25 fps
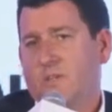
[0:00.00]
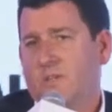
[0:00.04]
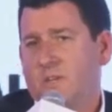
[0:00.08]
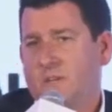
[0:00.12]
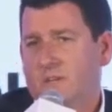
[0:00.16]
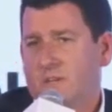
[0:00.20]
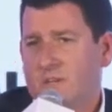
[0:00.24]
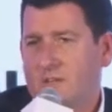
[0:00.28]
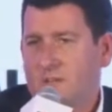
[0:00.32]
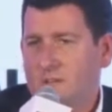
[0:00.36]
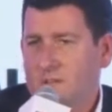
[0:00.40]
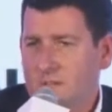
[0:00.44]

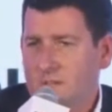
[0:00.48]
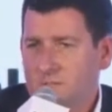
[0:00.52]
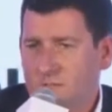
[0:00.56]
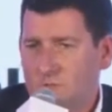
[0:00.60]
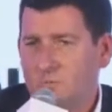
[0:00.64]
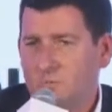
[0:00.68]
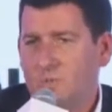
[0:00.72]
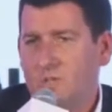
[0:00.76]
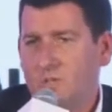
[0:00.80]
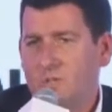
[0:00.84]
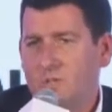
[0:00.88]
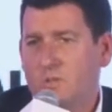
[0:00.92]
So I think
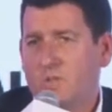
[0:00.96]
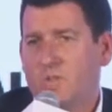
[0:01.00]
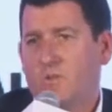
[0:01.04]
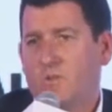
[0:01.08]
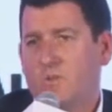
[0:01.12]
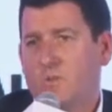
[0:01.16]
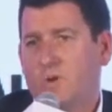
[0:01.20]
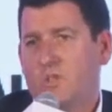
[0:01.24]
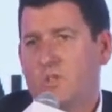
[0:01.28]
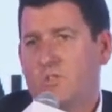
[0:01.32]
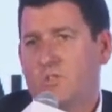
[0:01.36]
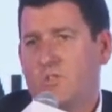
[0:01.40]
it's a
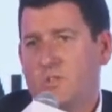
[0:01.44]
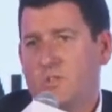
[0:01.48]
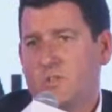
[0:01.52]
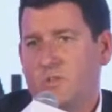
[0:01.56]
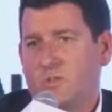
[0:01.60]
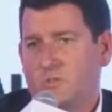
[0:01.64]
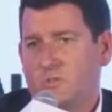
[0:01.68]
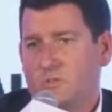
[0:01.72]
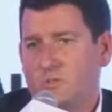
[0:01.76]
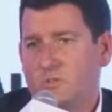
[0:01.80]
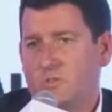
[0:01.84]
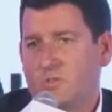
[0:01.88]
really good
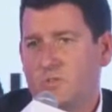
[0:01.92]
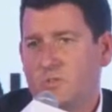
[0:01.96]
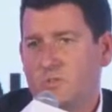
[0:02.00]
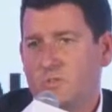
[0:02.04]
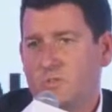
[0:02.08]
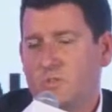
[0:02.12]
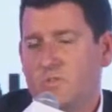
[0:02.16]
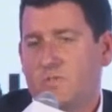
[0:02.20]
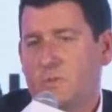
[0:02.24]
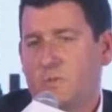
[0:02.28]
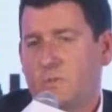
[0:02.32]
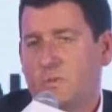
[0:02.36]
question, and
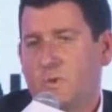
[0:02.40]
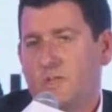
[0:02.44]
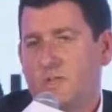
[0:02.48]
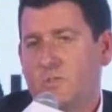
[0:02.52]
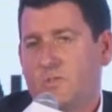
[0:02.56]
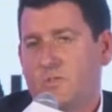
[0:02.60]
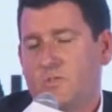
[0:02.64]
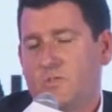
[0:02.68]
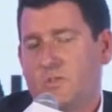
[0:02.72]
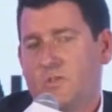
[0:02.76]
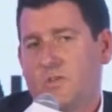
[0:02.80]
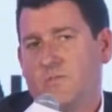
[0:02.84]
there's, there's
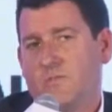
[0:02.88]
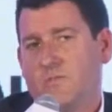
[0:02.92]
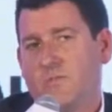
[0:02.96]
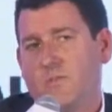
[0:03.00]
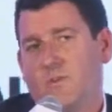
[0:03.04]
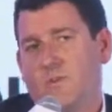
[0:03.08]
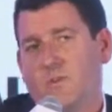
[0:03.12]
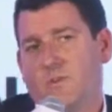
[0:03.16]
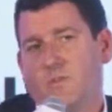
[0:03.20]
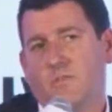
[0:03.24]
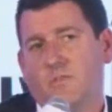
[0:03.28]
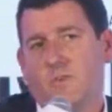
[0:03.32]
different
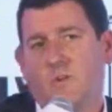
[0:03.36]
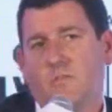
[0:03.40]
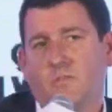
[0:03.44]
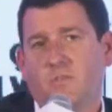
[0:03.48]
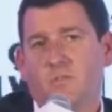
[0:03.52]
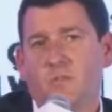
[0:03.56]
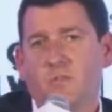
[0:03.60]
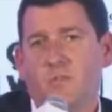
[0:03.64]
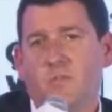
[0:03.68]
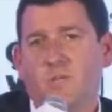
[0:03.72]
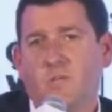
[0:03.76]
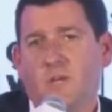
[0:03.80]
ways of,
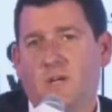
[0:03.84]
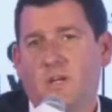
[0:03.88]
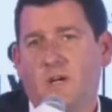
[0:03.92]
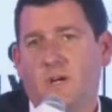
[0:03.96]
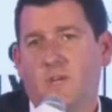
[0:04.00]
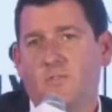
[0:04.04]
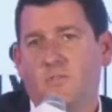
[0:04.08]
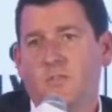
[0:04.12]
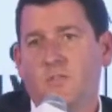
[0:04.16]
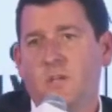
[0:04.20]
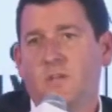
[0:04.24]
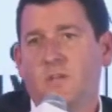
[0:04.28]
of, of
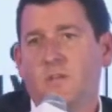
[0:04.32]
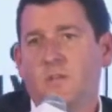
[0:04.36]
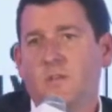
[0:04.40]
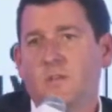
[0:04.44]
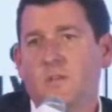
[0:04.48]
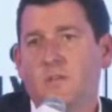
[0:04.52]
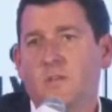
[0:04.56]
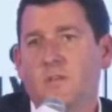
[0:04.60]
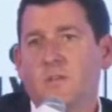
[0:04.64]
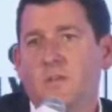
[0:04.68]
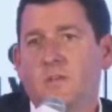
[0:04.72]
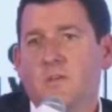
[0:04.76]
looking at it. I
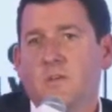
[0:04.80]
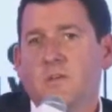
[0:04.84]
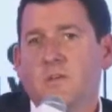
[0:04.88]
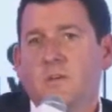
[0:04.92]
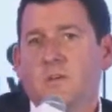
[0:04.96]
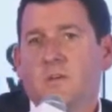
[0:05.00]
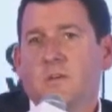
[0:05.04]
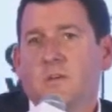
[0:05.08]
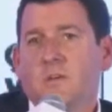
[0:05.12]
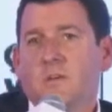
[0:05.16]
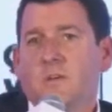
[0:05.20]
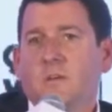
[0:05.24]
think
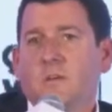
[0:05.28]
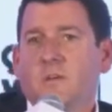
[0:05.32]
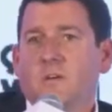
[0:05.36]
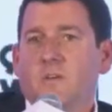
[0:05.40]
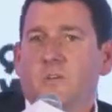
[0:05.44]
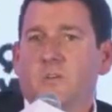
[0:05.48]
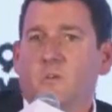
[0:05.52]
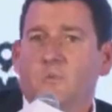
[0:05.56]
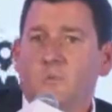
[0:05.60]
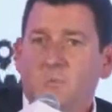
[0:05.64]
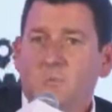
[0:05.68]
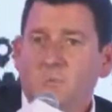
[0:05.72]

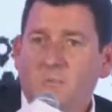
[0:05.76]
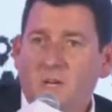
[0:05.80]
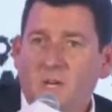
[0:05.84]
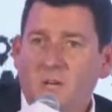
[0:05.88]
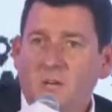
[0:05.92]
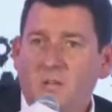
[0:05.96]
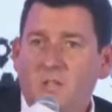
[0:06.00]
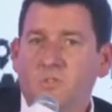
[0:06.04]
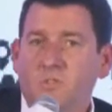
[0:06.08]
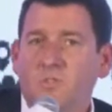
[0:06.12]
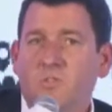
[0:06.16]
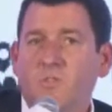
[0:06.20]

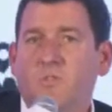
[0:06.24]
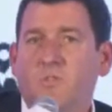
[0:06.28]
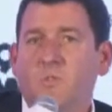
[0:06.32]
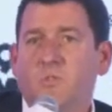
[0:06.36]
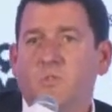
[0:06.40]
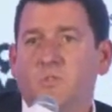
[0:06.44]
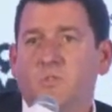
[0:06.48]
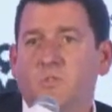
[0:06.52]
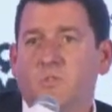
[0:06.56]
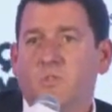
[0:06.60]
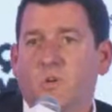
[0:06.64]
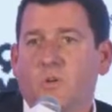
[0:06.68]
there
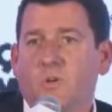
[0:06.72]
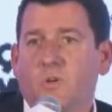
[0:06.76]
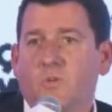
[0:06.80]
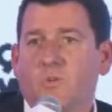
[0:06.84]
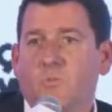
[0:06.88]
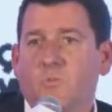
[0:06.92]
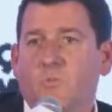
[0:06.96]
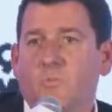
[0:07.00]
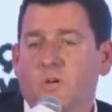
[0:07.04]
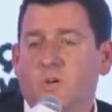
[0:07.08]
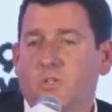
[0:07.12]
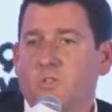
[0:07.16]
remains, even with
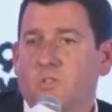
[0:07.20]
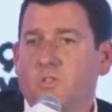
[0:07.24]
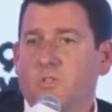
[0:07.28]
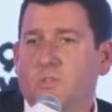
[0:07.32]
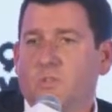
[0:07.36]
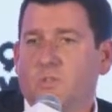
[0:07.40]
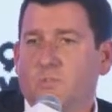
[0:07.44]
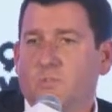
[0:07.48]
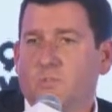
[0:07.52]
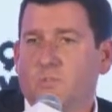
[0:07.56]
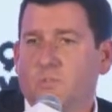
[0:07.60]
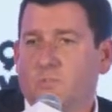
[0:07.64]
zero
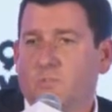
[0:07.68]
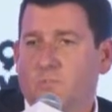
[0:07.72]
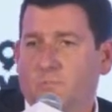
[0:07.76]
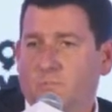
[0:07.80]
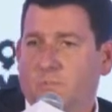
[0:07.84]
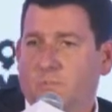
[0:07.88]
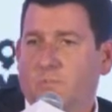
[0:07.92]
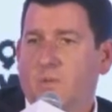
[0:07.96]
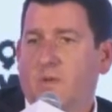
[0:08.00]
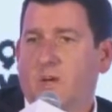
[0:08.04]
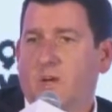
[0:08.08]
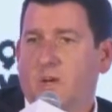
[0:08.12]
budget,
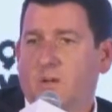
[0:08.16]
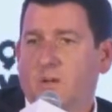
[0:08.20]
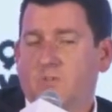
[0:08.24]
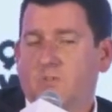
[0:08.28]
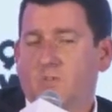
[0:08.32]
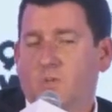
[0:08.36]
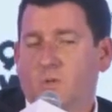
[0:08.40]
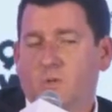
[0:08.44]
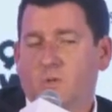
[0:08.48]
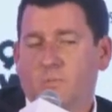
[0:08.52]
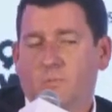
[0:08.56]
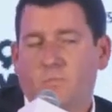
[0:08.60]

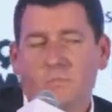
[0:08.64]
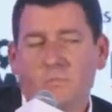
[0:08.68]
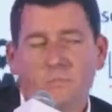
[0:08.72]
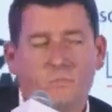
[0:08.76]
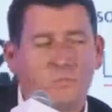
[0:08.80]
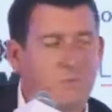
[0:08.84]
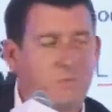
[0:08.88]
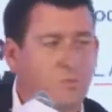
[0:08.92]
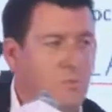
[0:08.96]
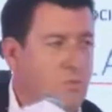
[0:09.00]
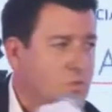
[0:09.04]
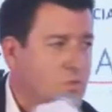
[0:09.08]
uh,
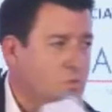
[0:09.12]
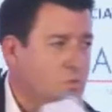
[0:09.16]
zero,